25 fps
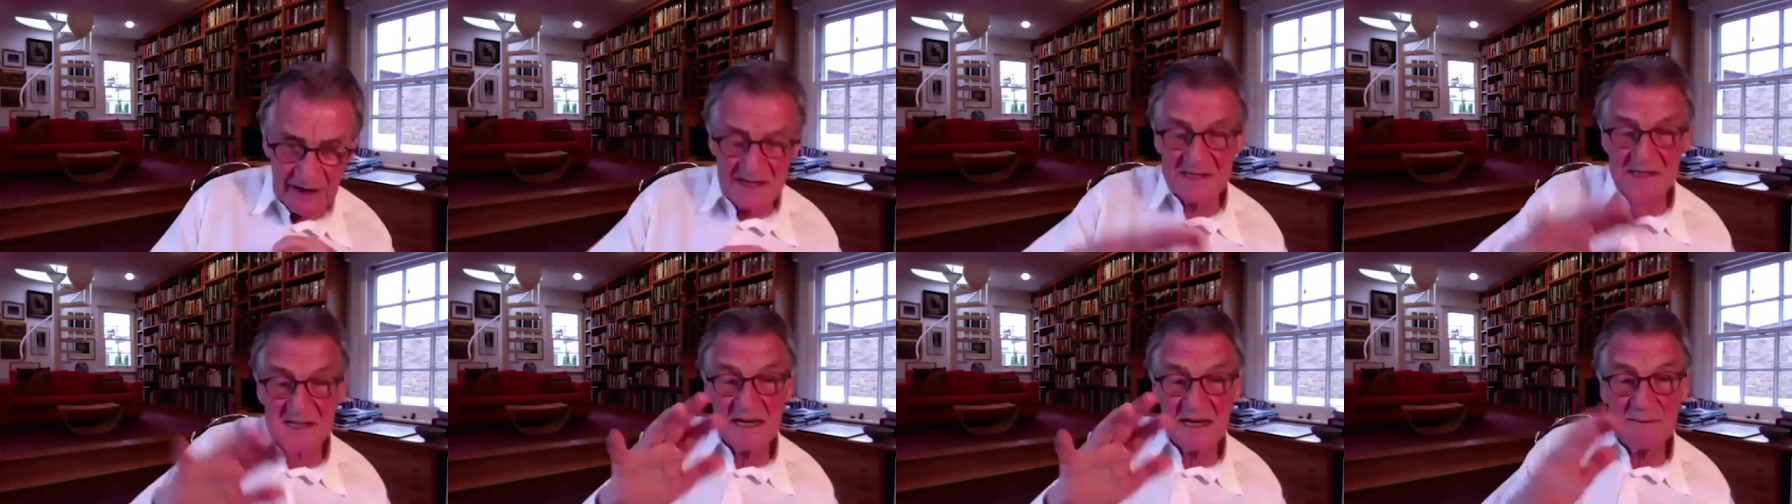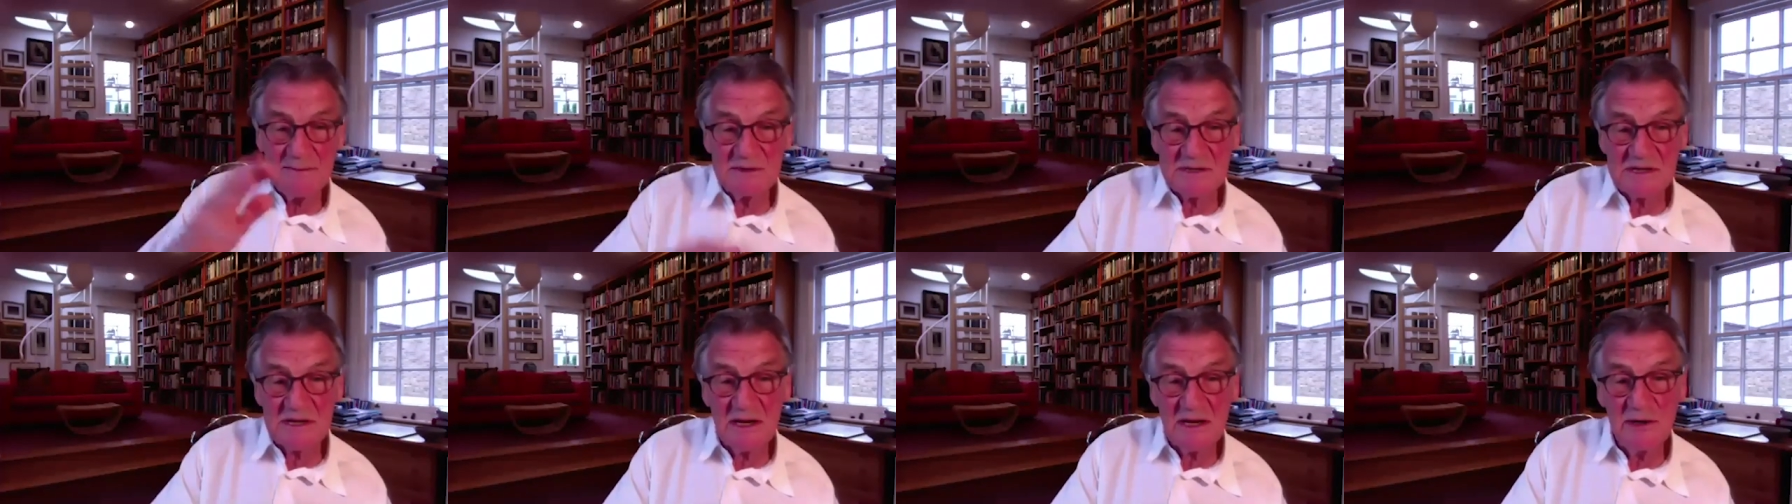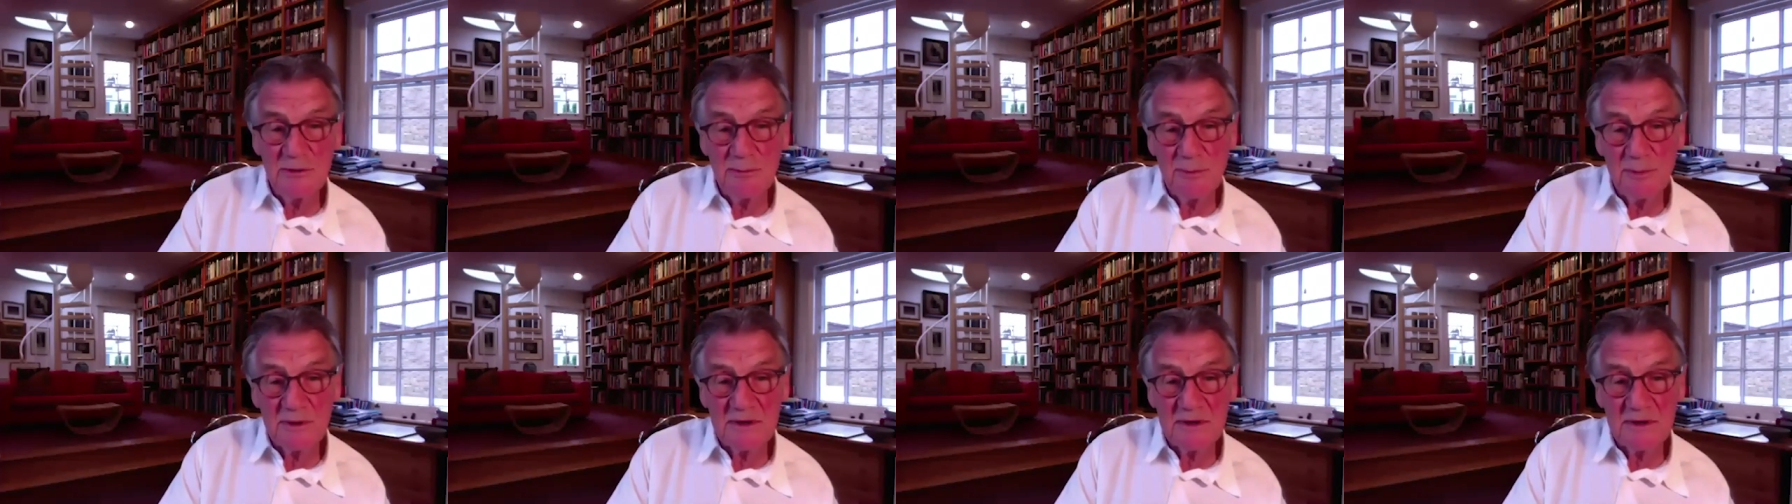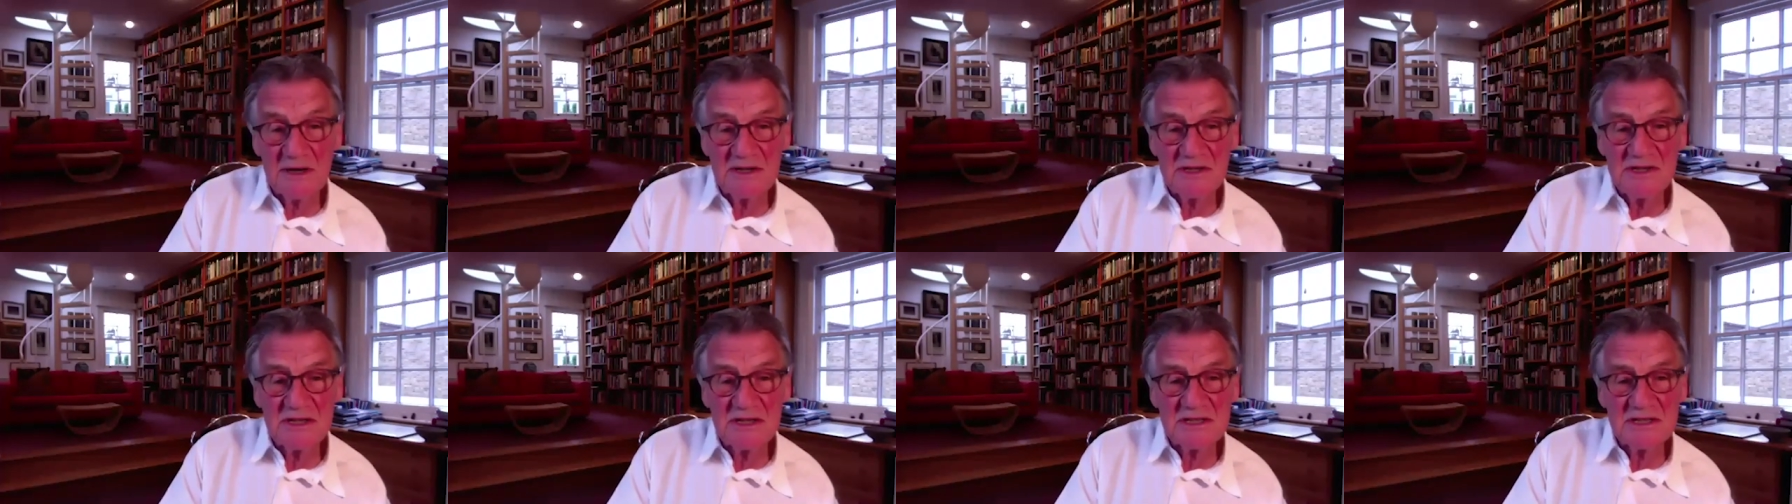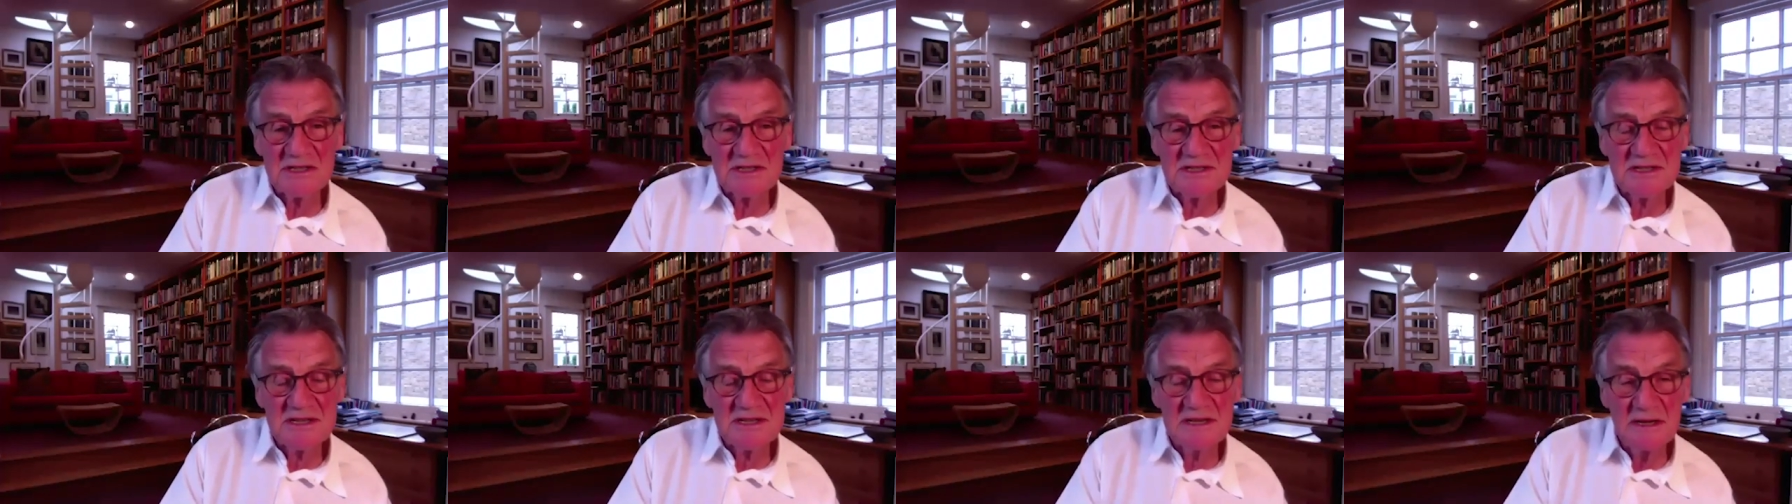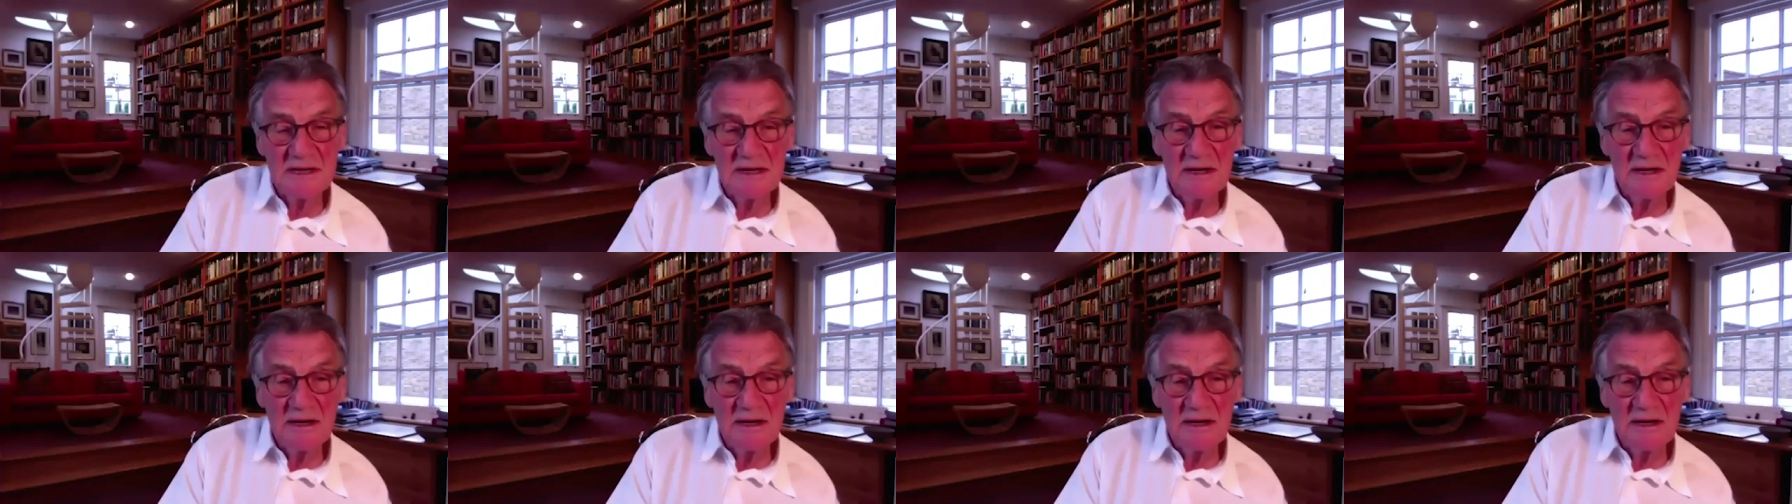steep slope and I just,